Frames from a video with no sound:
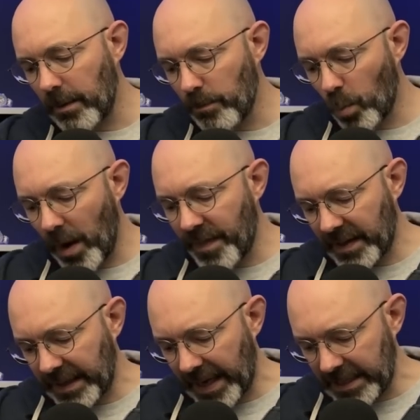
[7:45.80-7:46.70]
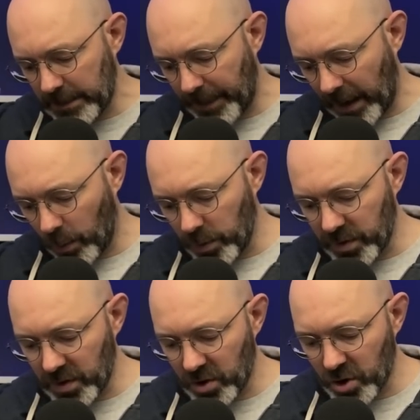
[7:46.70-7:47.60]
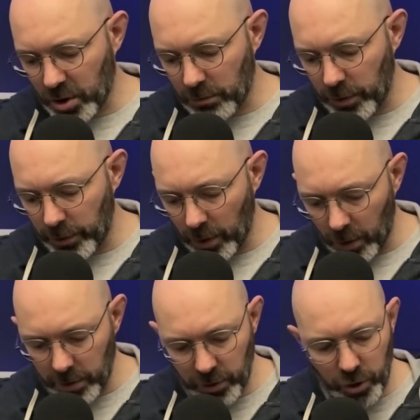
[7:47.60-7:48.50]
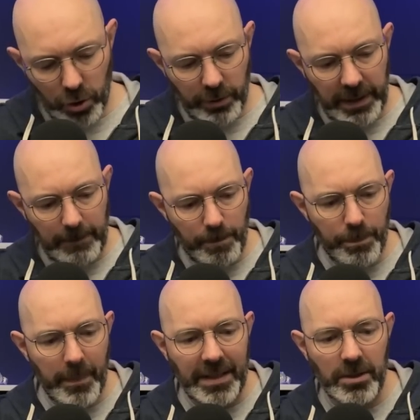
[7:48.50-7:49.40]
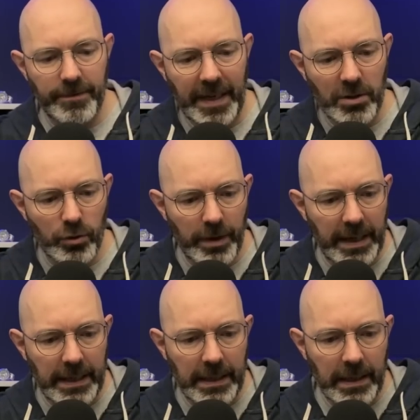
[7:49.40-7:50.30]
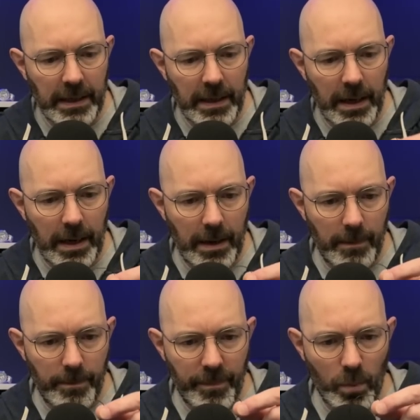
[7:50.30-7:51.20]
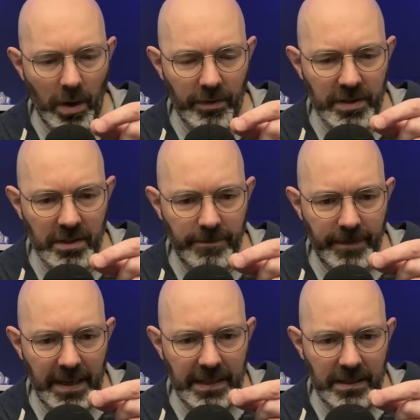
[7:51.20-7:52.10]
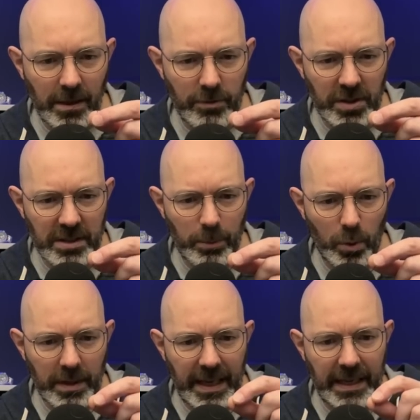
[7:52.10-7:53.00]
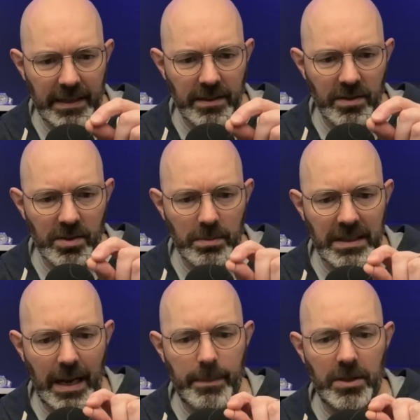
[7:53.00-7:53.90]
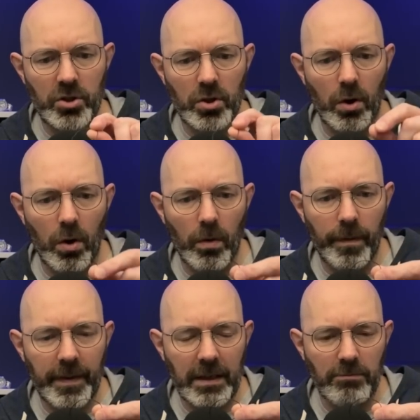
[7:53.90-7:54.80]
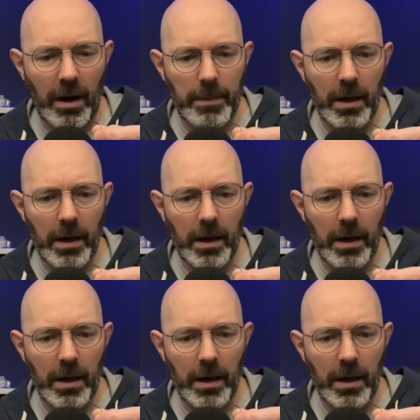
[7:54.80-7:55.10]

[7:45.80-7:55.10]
when the case back was screwed on during manufacturing, well, there's a fairly noticeable kink and some damage on the rubber